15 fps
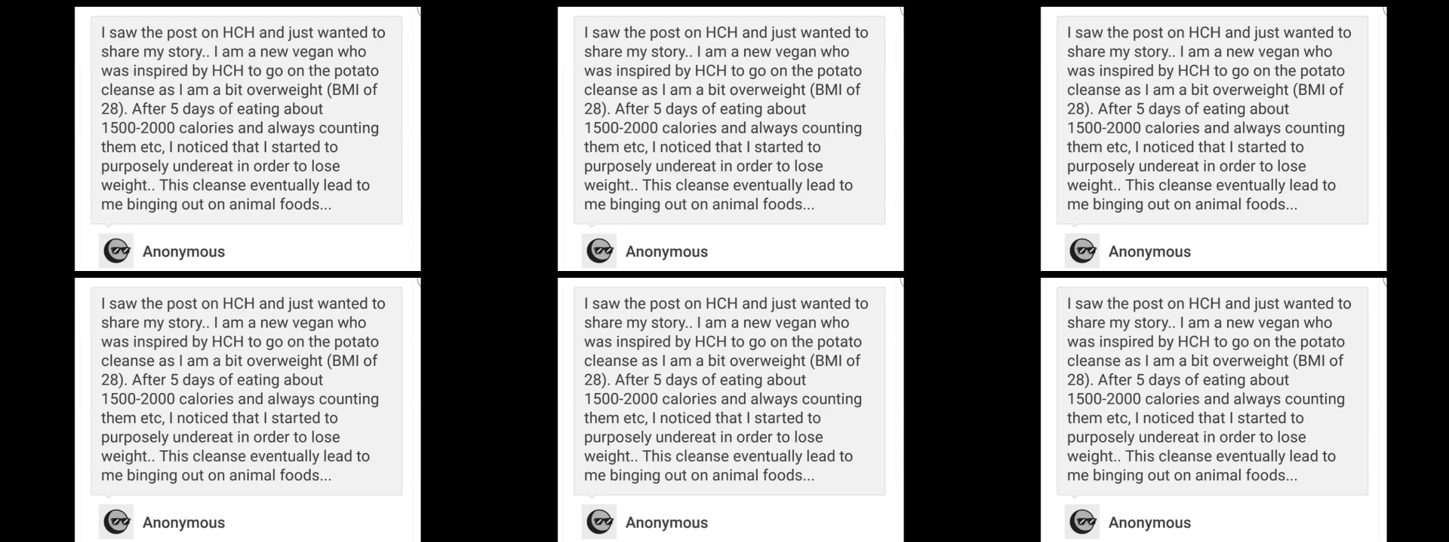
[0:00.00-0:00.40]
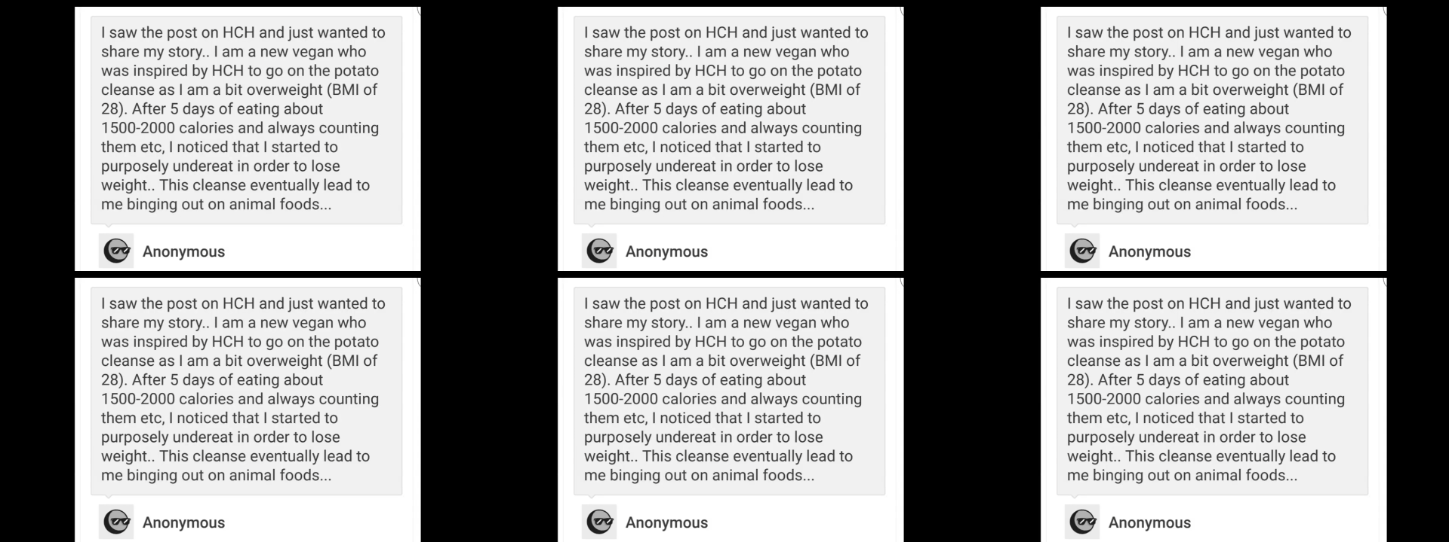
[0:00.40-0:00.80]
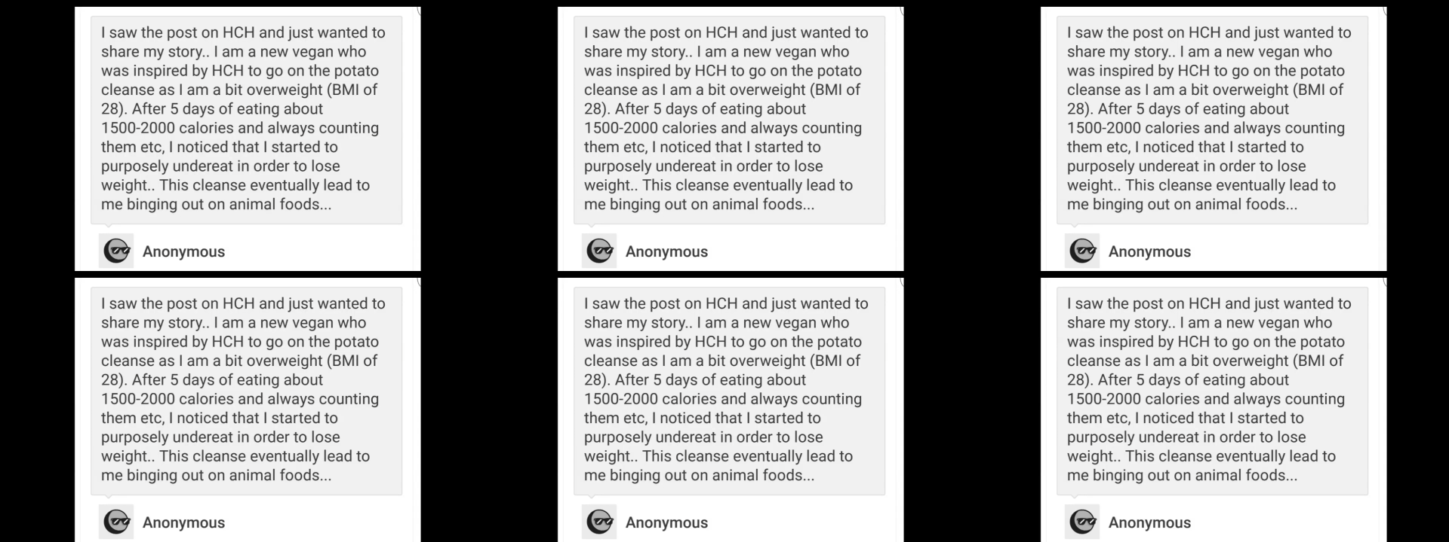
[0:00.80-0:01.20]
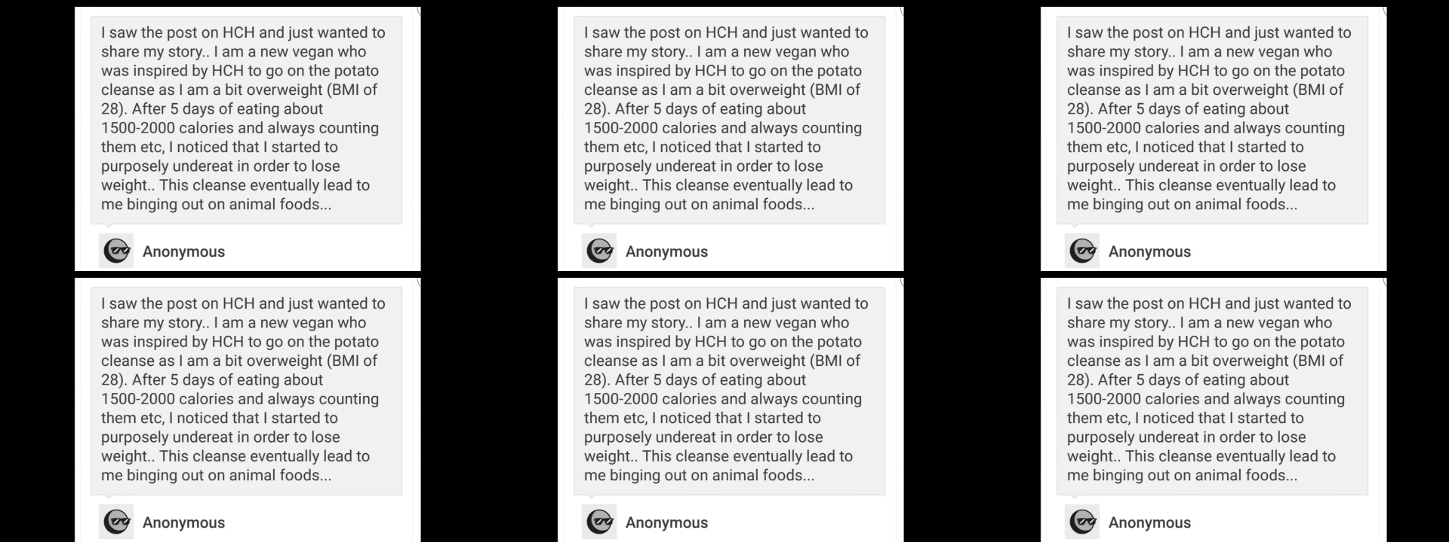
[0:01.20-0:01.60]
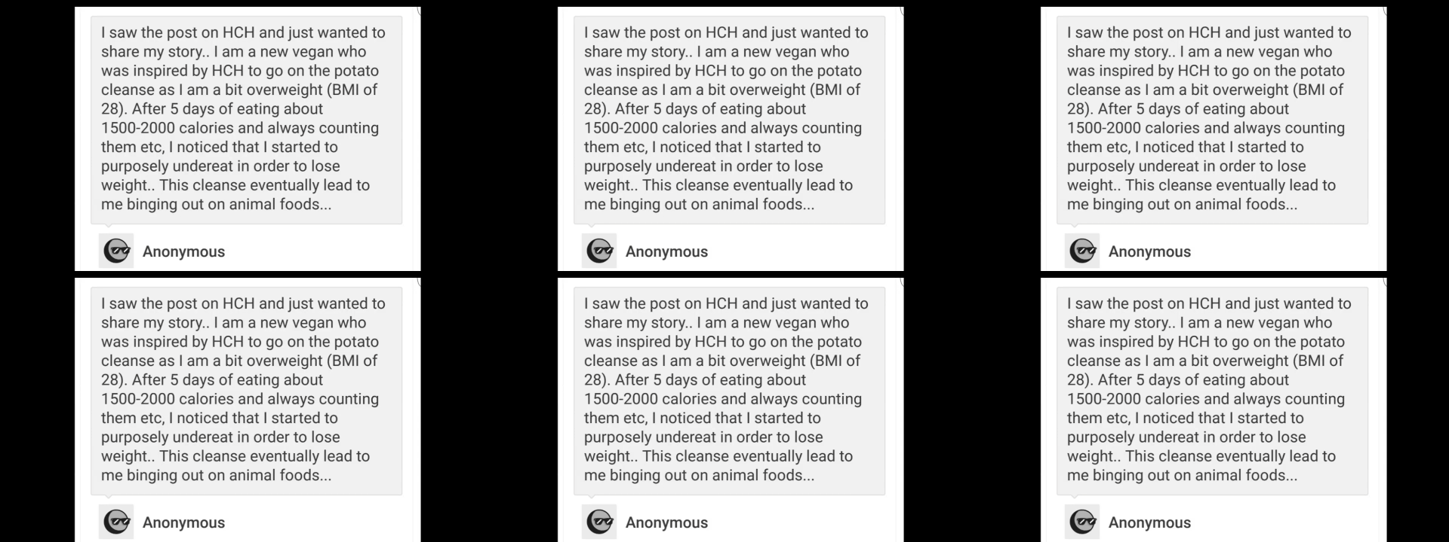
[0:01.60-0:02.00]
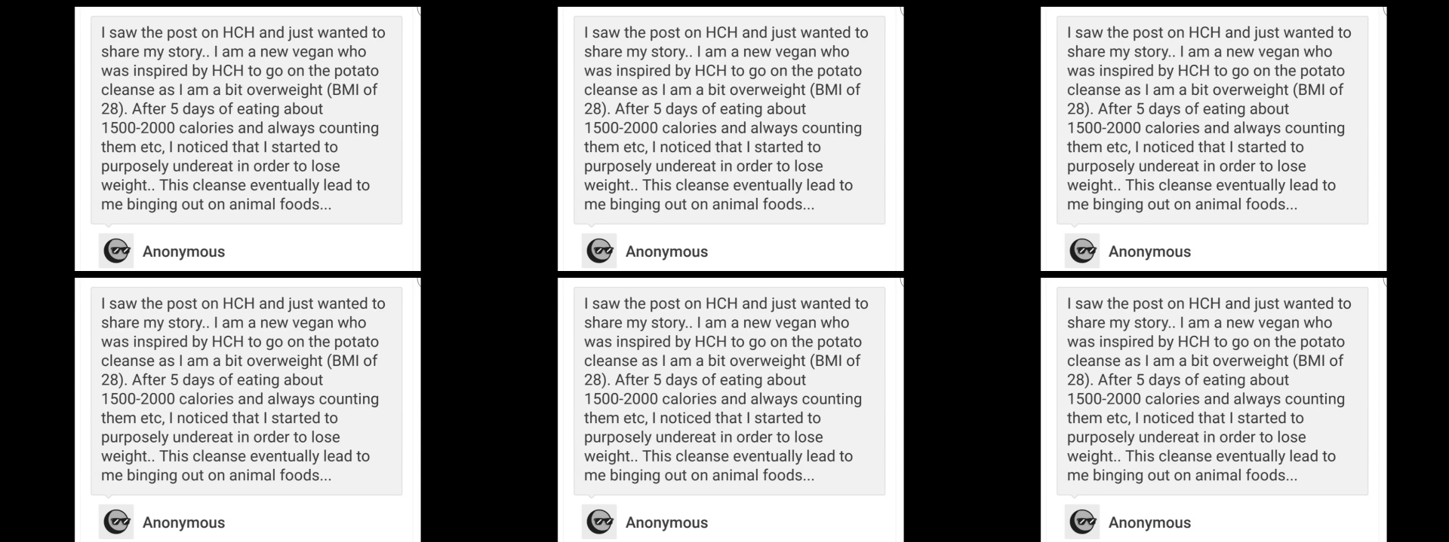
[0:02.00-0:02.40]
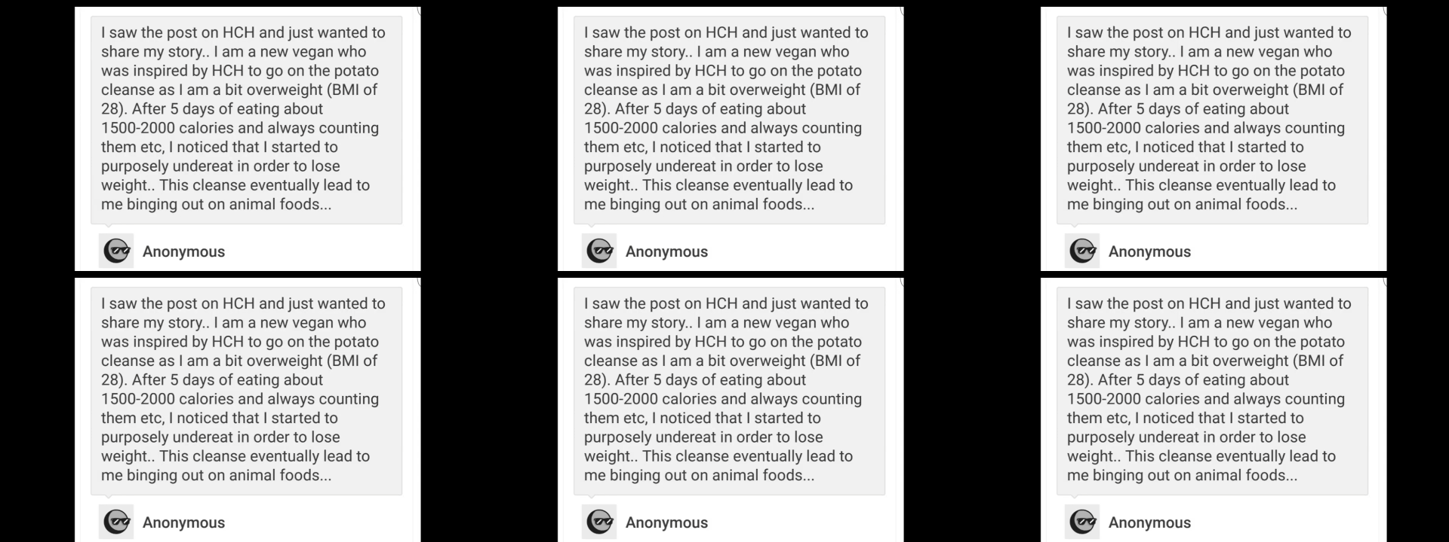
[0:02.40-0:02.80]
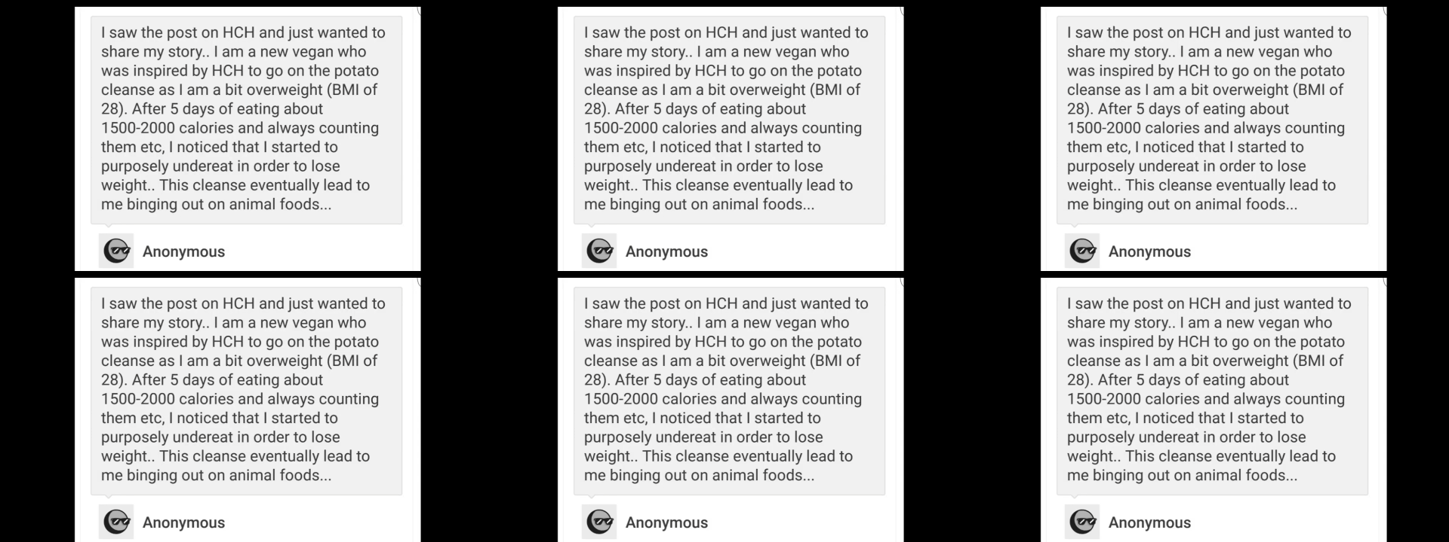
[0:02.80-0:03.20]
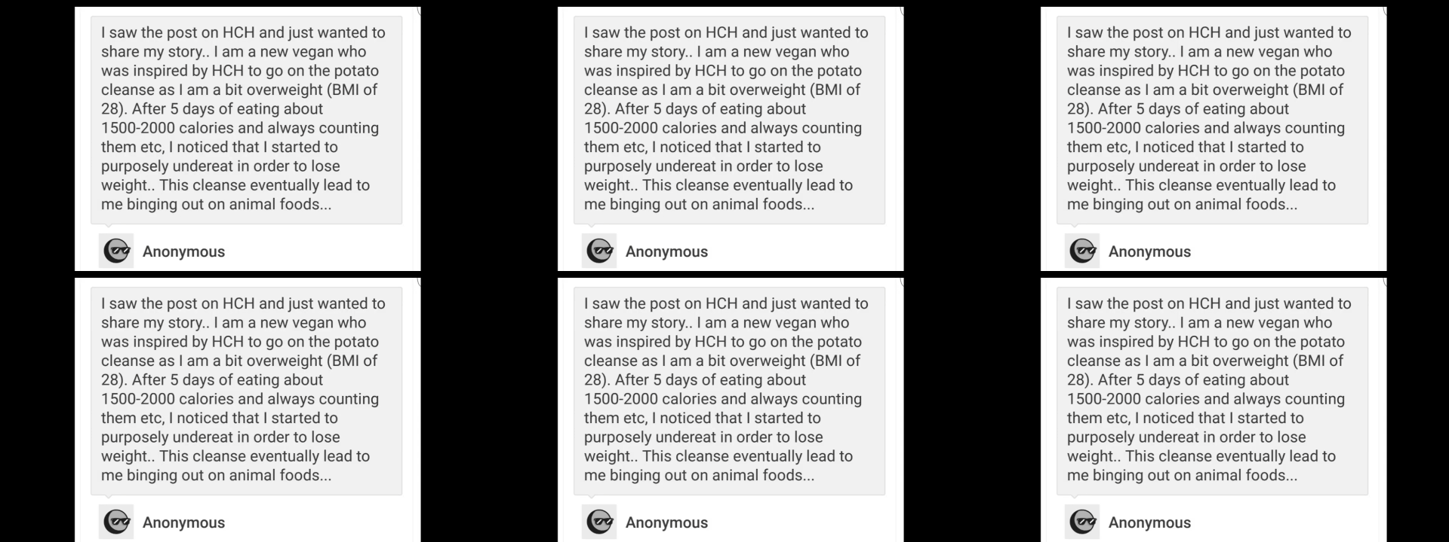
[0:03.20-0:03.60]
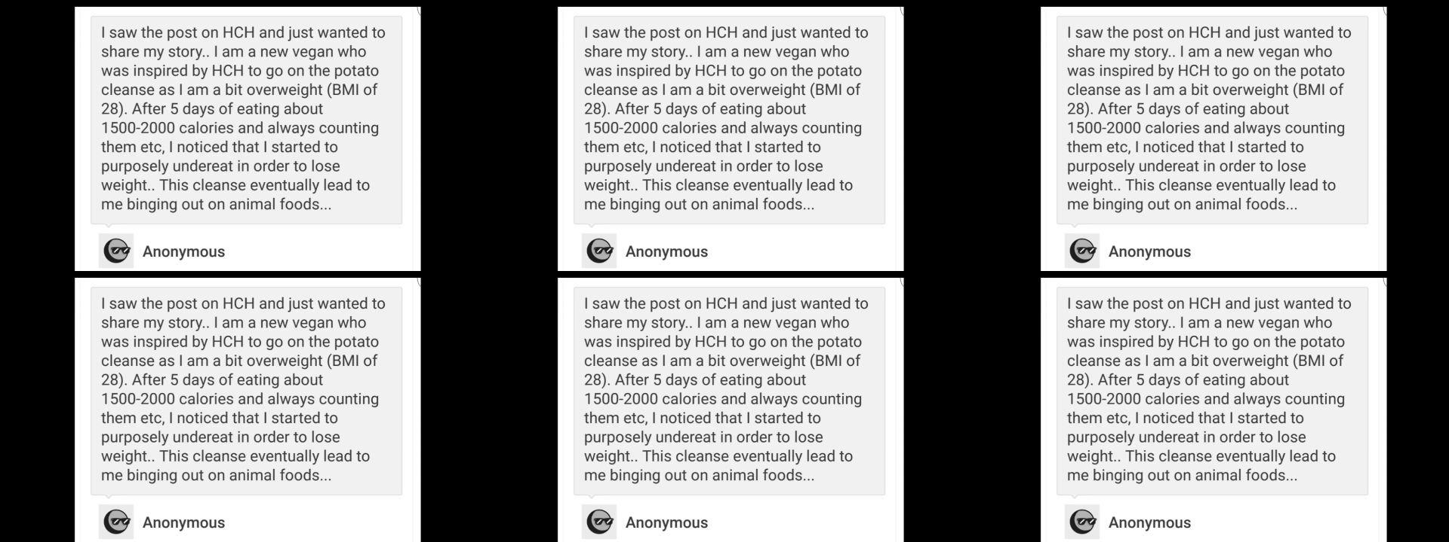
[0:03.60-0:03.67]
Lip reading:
Nobody's mouth can be seen.